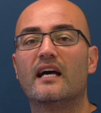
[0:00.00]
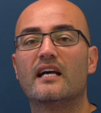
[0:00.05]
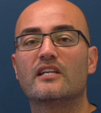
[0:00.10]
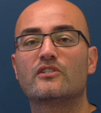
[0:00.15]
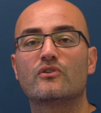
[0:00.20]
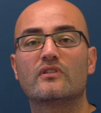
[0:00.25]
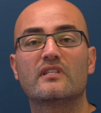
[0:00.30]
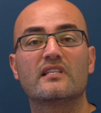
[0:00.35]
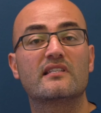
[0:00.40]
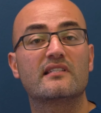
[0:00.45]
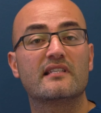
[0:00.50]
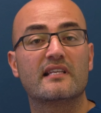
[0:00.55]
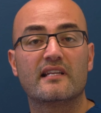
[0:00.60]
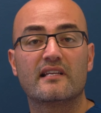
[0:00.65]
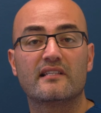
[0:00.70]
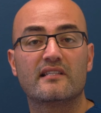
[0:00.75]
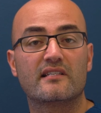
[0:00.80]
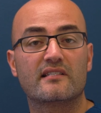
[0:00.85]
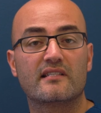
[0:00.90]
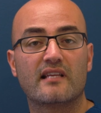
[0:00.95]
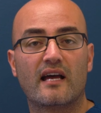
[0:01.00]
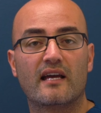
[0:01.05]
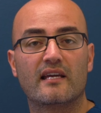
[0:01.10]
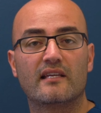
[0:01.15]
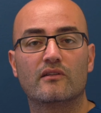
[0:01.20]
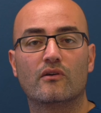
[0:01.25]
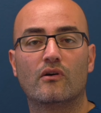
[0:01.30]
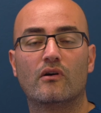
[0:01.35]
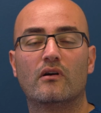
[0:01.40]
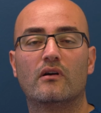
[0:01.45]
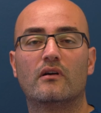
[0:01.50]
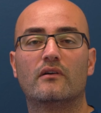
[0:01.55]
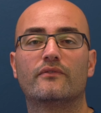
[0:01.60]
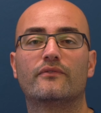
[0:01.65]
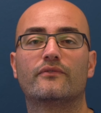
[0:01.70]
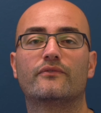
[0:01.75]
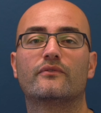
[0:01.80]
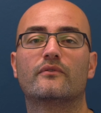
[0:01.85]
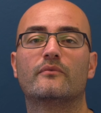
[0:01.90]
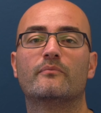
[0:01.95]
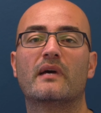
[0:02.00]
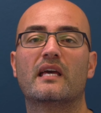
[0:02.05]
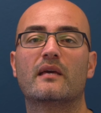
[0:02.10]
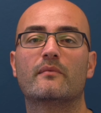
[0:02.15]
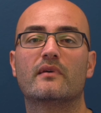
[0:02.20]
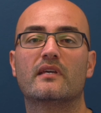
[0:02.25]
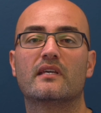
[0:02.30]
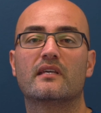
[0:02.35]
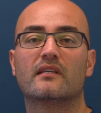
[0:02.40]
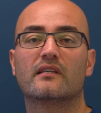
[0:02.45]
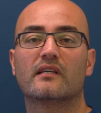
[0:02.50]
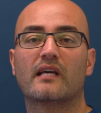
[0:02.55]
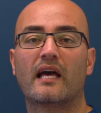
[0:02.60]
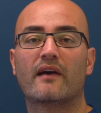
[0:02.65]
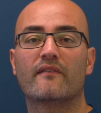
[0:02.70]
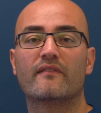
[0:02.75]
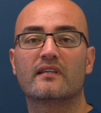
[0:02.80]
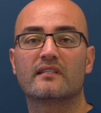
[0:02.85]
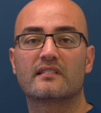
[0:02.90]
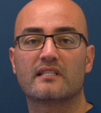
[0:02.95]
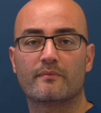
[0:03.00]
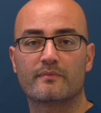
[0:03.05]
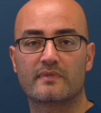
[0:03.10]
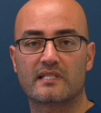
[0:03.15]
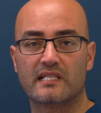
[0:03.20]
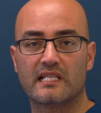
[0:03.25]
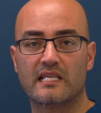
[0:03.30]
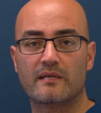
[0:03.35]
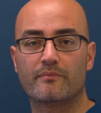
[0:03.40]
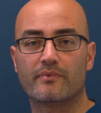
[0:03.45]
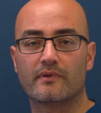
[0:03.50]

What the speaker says: So this is another sign of maybe having some sleep